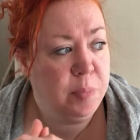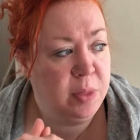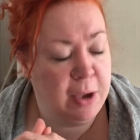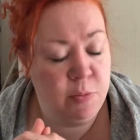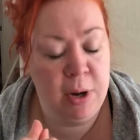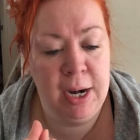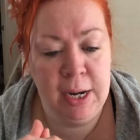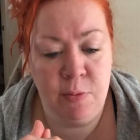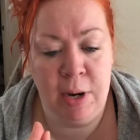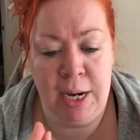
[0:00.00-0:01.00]
They're
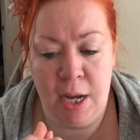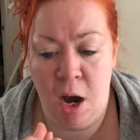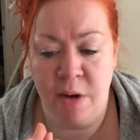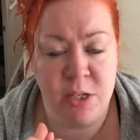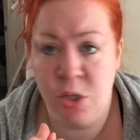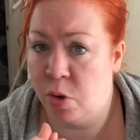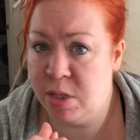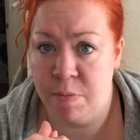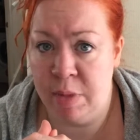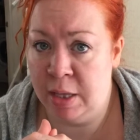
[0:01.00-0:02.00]
really, really hard. It's not
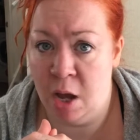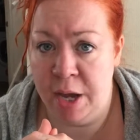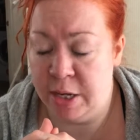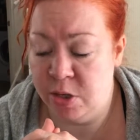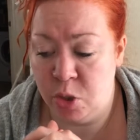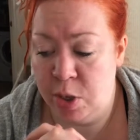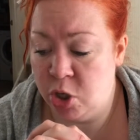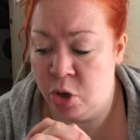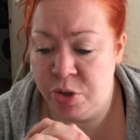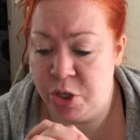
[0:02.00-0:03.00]
something that I can
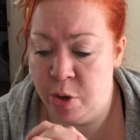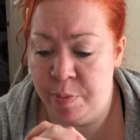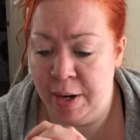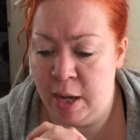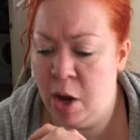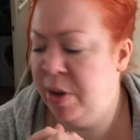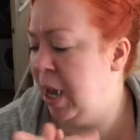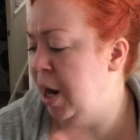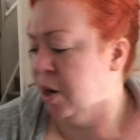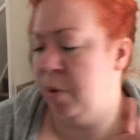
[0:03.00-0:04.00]
switch onto and be like, oh
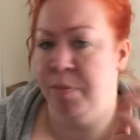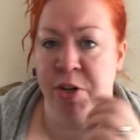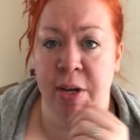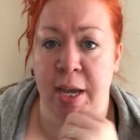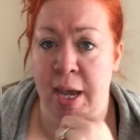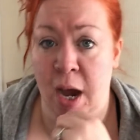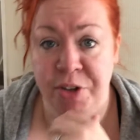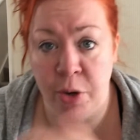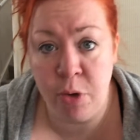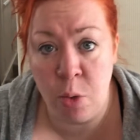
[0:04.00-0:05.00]
yeah, I know what I'm doing here. I
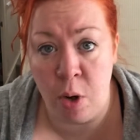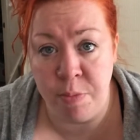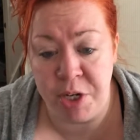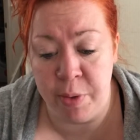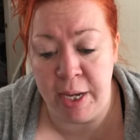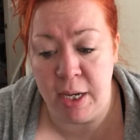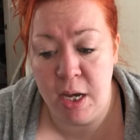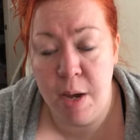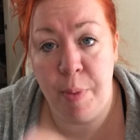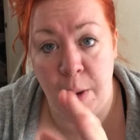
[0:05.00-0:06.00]
don't know what I'm doing,
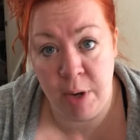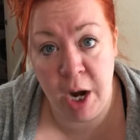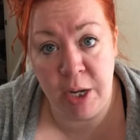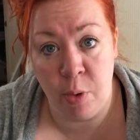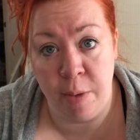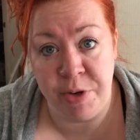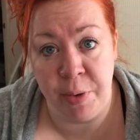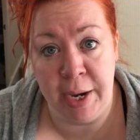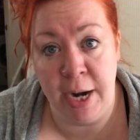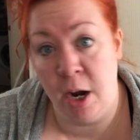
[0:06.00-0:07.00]
but I'm learning what I'm
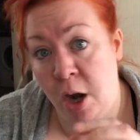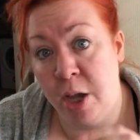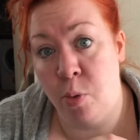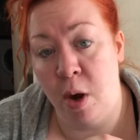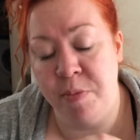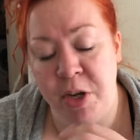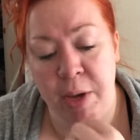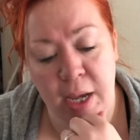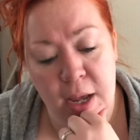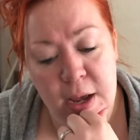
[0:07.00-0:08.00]
doing and I like what I'm
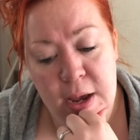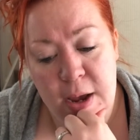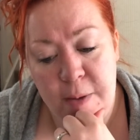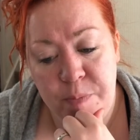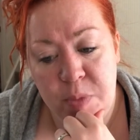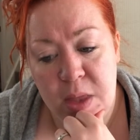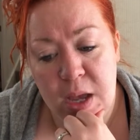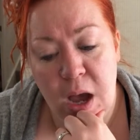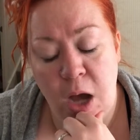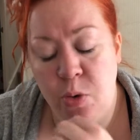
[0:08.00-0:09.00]
doing.
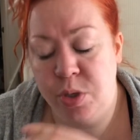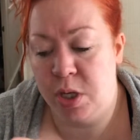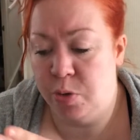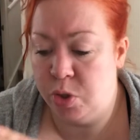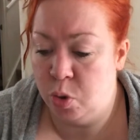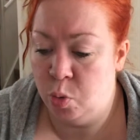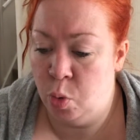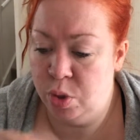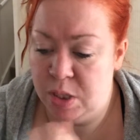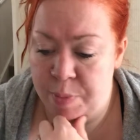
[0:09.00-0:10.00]
I also saw
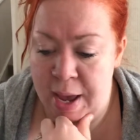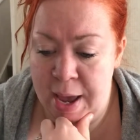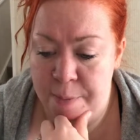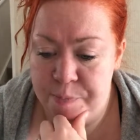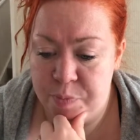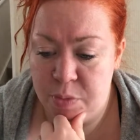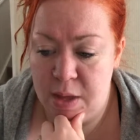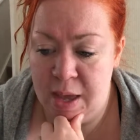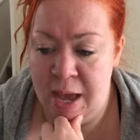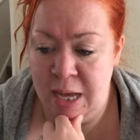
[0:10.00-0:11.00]
Waterbear
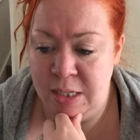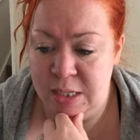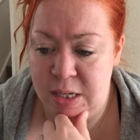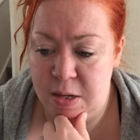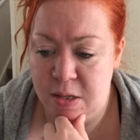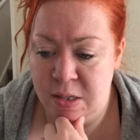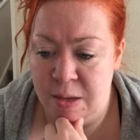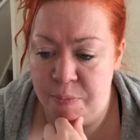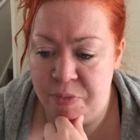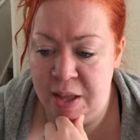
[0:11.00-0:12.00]
as
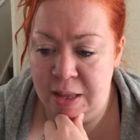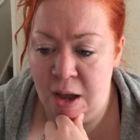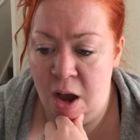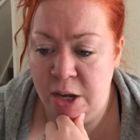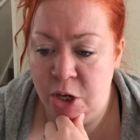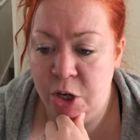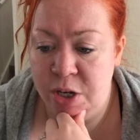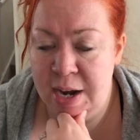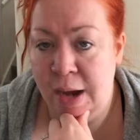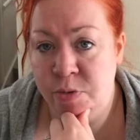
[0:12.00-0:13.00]
something that I
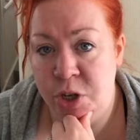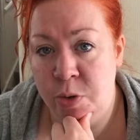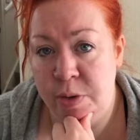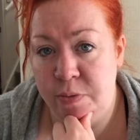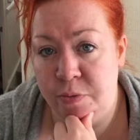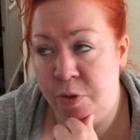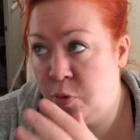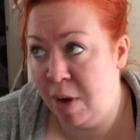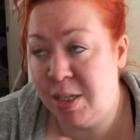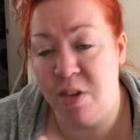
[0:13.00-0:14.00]
could now do for
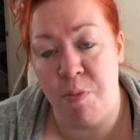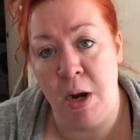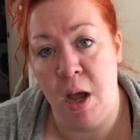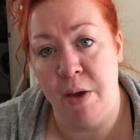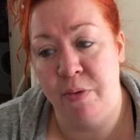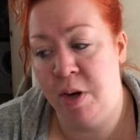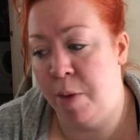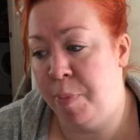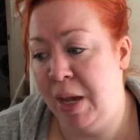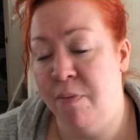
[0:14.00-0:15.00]
the rest of my life, you
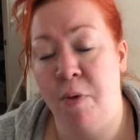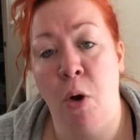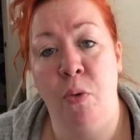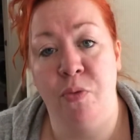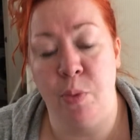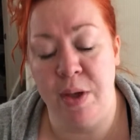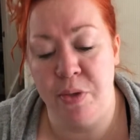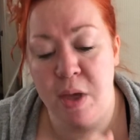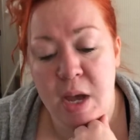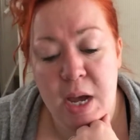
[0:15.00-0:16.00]
know, be involved
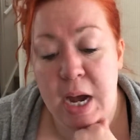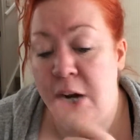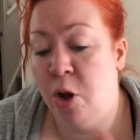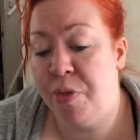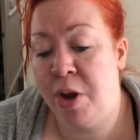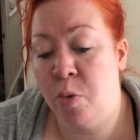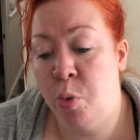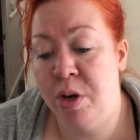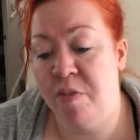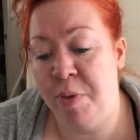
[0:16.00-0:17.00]
with. And not that I
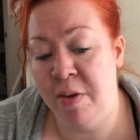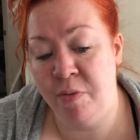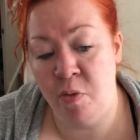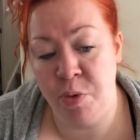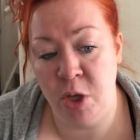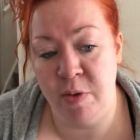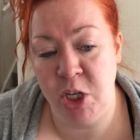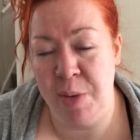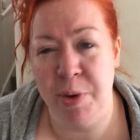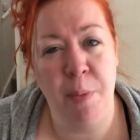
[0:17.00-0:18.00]
wouldn't have been involved with
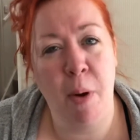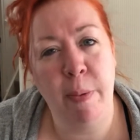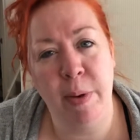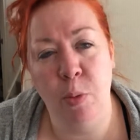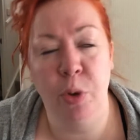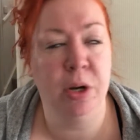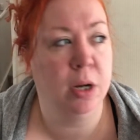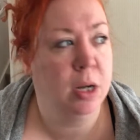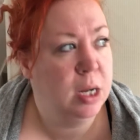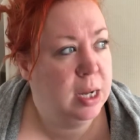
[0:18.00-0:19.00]
UVG, but I probably
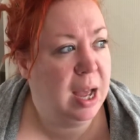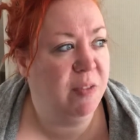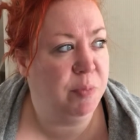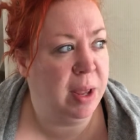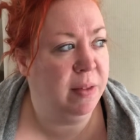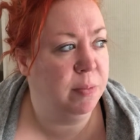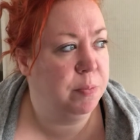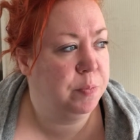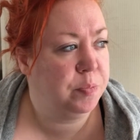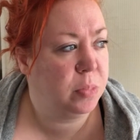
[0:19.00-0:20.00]
wouldn't have been
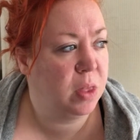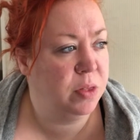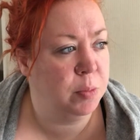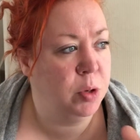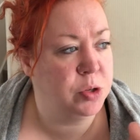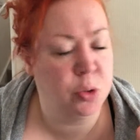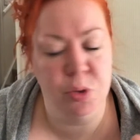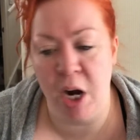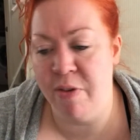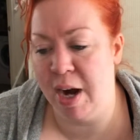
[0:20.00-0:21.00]
the musical
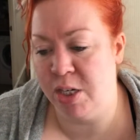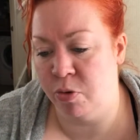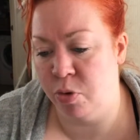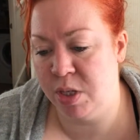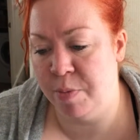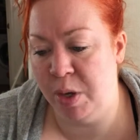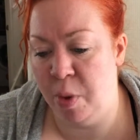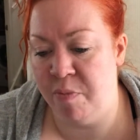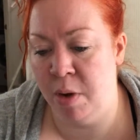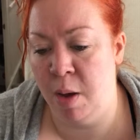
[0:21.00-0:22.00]
director or somebody
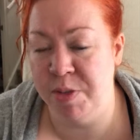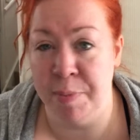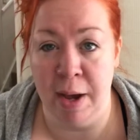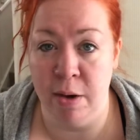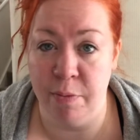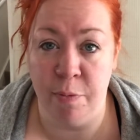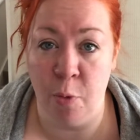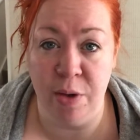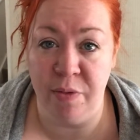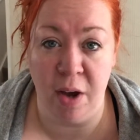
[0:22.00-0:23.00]
waving my arms about at
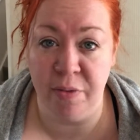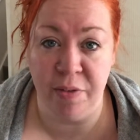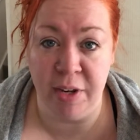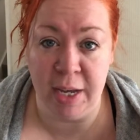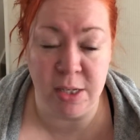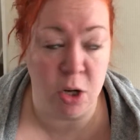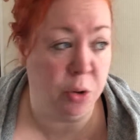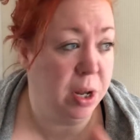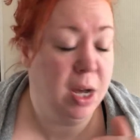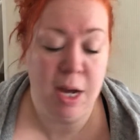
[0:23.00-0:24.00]
45, 50 years
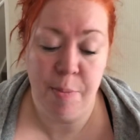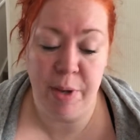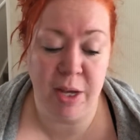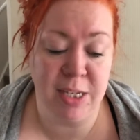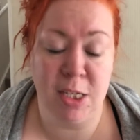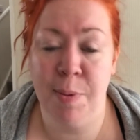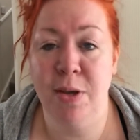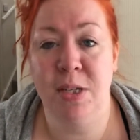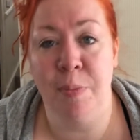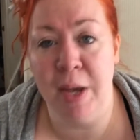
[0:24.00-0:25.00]
old, because it's
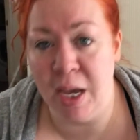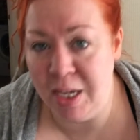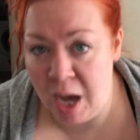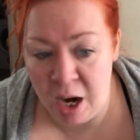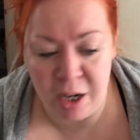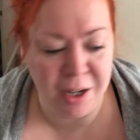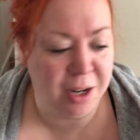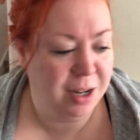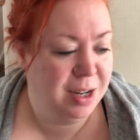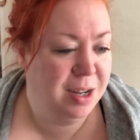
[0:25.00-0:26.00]
supposed to be a young